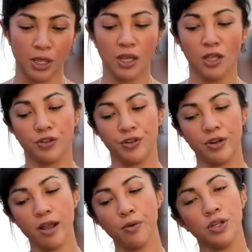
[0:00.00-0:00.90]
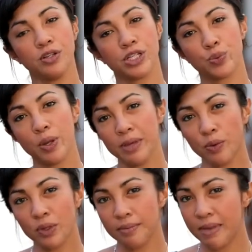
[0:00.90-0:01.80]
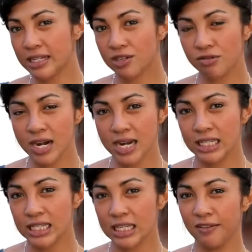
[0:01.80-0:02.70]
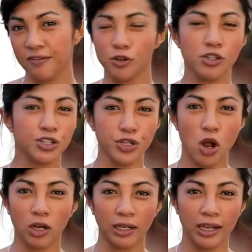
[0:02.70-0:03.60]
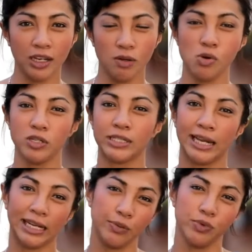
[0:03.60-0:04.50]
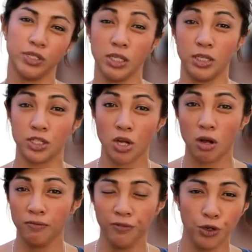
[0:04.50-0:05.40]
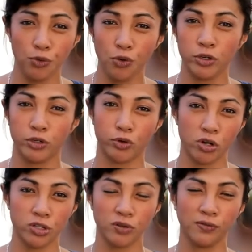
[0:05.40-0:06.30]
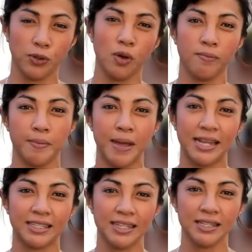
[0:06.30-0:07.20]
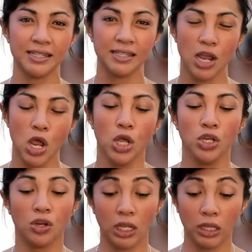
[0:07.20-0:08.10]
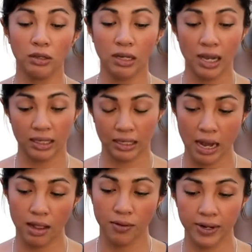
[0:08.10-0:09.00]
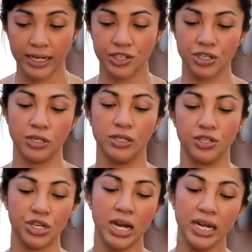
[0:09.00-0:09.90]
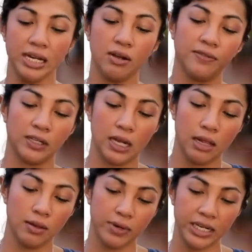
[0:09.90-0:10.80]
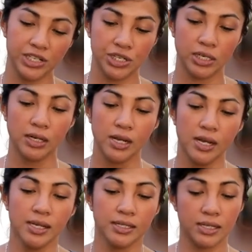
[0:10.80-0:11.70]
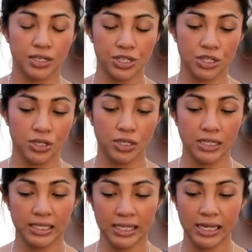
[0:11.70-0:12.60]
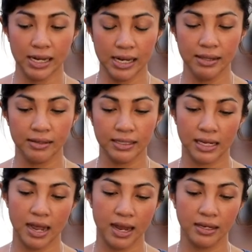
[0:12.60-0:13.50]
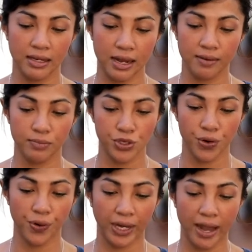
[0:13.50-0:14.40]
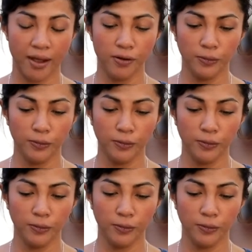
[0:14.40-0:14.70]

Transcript: So now when you're swimming with the manta rays, if you're snorkeling, you most likely will see the top view or the dorsal view of the mantas. You can look at the coloration, the shading of the coloration, such as you can see in the slide that I'm showing now.